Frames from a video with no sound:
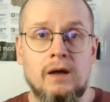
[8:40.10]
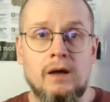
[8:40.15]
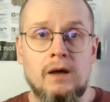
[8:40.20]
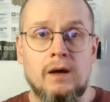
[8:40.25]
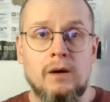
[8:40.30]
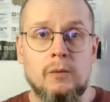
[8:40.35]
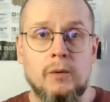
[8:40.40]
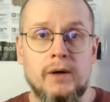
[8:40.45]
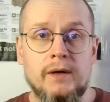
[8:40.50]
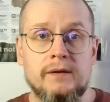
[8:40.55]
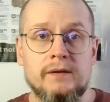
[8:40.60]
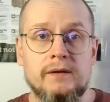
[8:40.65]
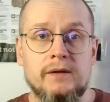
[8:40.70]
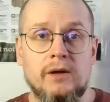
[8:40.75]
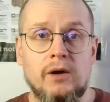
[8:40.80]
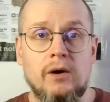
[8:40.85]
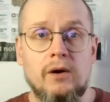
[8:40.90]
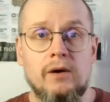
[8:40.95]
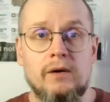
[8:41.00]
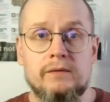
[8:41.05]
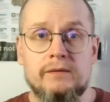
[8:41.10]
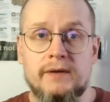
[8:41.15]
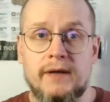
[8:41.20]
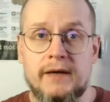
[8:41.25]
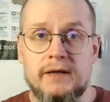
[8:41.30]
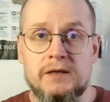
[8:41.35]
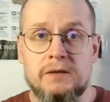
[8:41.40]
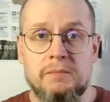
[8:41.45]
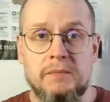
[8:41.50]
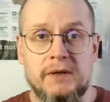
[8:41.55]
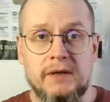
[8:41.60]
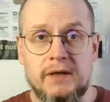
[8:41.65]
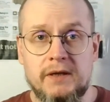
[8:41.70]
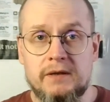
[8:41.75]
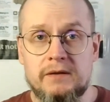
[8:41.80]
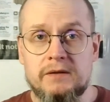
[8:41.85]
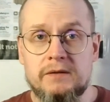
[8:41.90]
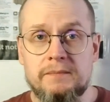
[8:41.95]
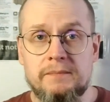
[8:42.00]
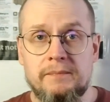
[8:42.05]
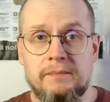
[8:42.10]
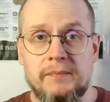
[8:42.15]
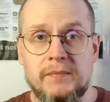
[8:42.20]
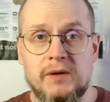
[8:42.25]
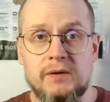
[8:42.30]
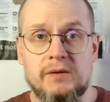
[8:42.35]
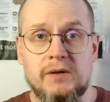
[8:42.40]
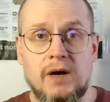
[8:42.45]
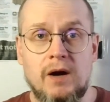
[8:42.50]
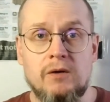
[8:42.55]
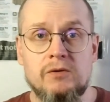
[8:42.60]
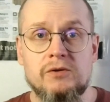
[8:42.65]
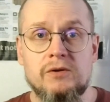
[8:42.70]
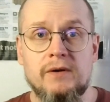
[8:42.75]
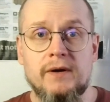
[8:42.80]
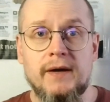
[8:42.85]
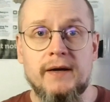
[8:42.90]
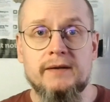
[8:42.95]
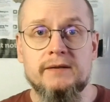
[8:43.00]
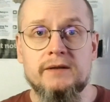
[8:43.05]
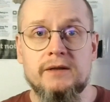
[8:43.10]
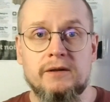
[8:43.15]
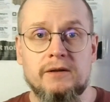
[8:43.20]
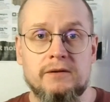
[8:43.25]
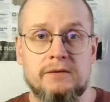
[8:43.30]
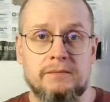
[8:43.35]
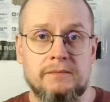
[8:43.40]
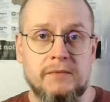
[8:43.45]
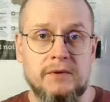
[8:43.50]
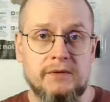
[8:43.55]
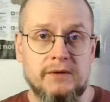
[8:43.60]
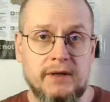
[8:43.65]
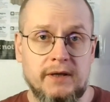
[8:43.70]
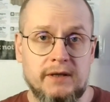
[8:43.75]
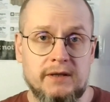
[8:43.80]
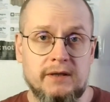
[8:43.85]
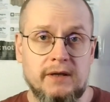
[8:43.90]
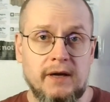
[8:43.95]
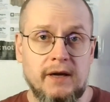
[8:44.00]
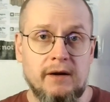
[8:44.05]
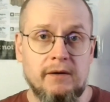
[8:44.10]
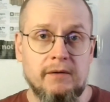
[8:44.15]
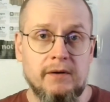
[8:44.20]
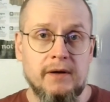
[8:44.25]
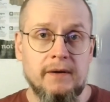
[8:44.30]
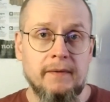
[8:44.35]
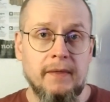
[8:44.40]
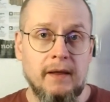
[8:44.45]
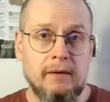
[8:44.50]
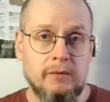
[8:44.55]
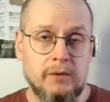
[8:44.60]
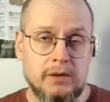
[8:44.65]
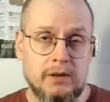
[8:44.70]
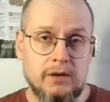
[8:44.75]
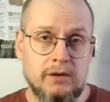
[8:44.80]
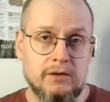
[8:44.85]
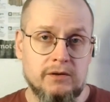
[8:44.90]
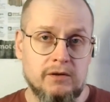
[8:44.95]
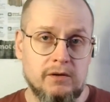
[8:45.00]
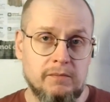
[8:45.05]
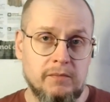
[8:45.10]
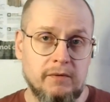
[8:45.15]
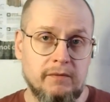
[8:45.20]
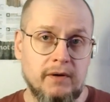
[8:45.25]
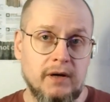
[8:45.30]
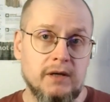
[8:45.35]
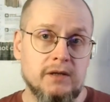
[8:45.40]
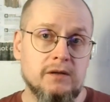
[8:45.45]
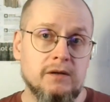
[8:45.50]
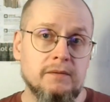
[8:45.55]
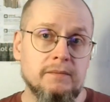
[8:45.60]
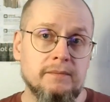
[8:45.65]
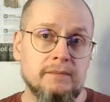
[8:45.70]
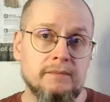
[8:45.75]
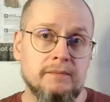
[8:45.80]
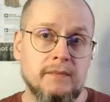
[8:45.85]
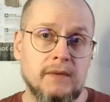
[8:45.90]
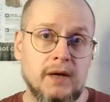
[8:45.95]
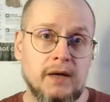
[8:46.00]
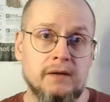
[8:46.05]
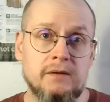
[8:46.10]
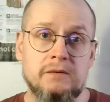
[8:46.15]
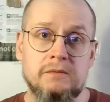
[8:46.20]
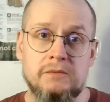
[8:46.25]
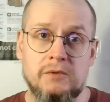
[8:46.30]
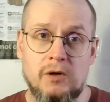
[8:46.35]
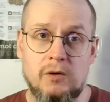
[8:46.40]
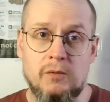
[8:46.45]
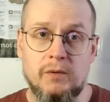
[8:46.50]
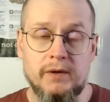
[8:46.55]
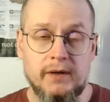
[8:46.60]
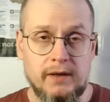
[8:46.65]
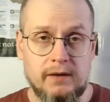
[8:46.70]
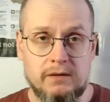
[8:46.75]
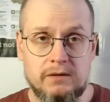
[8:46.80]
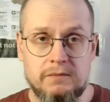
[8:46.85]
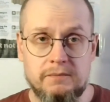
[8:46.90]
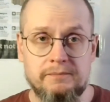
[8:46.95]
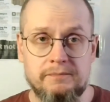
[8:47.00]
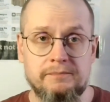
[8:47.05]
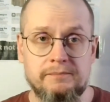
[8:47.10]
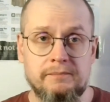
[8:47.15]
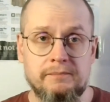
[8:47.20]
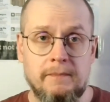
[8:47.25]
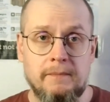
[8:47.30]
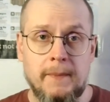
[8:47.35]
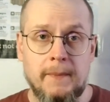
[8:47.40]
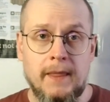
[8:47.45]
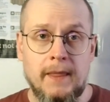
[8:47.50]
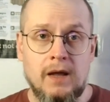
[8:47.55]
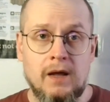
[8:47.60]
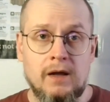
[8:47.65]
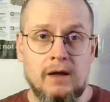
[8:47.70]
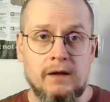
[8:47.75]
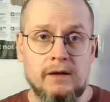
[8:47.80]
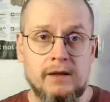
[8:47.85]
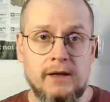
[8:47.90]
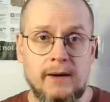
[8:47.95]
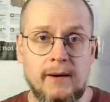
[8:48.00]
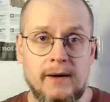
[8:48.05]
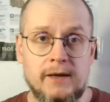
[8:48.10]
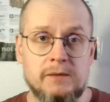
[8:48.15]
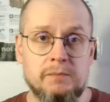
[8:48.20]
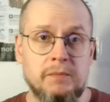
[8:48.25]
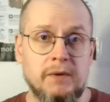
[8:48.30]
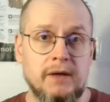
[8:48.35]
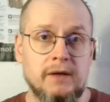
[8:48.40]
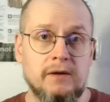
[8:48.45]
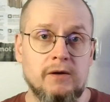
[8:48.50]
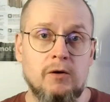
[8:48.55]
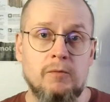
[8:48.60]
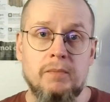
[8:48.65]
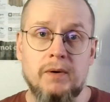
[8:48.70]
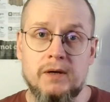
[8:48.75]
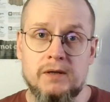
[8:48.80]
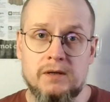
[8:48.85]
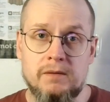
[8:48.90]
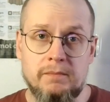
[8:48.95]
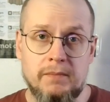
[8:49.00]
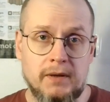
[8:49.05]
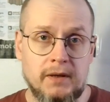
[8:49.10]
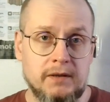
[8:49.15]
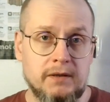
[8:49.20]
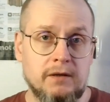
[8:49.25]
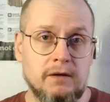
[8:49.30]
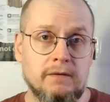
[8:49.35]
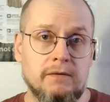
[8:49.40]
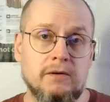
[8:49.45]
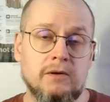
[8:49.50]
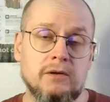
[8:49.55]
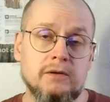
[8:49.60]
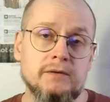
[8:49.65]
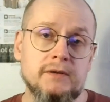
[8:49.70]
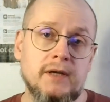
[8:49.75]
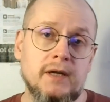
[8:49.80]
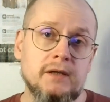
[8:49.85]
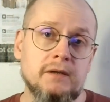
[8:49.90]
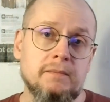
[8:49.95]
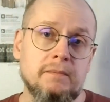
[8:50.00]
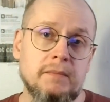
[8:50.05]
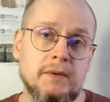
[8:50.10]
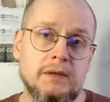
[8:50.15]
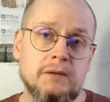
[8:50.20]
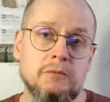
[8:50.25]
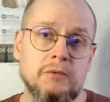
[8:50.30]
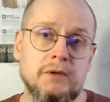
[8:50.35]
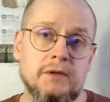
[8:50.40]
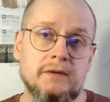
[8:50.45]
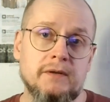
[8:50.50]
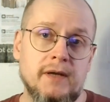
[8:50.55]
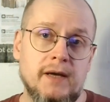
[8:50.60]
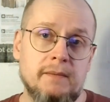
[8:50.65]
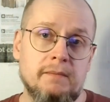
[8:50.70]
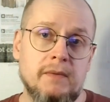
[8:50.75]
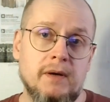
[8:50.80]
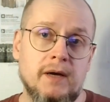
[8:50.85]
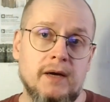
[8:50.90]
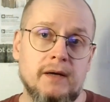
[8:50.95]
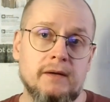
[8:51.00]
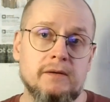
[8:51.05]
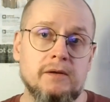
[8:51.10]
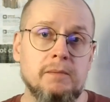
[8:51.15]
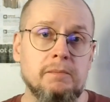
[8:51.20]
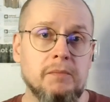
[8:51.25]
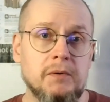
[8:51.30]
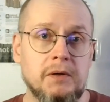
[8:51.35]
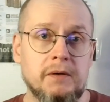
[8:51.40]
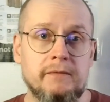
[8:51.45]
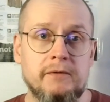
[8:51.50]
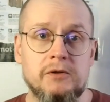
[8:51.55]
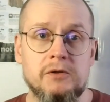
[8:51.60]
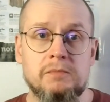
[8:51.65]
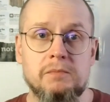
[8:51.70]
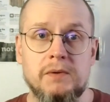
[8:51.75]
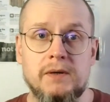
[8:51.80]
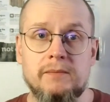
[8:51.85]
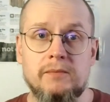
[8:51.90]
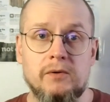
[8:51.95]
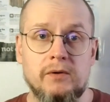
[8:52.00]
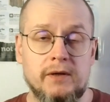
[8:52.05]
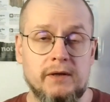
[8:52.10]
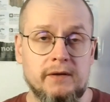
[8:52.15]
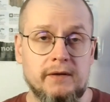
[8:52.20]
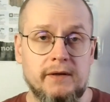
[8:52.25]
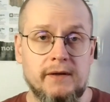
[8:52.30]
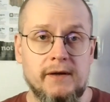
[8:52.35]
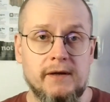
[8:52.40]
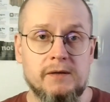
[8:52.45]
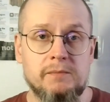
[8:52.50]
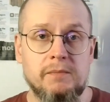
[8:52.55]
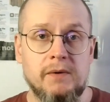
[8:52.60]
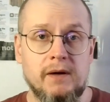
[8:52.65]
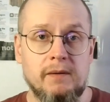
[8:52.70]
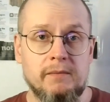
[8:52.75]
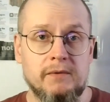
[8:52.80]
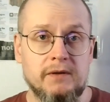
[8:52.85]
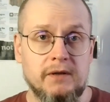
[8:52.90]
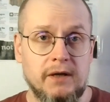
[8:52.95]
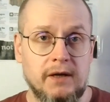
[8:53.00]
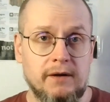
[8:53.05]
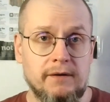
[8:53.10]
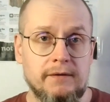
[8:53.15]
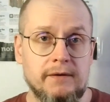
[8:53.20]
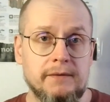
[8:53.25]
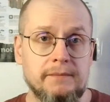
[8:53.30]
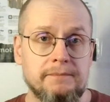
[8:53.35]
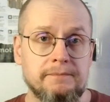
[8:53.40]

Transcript: When the test begins, the dowser enters the test area with a supervisor and no one else. There has been no possibility of contact between them and the previous people in the experiment area.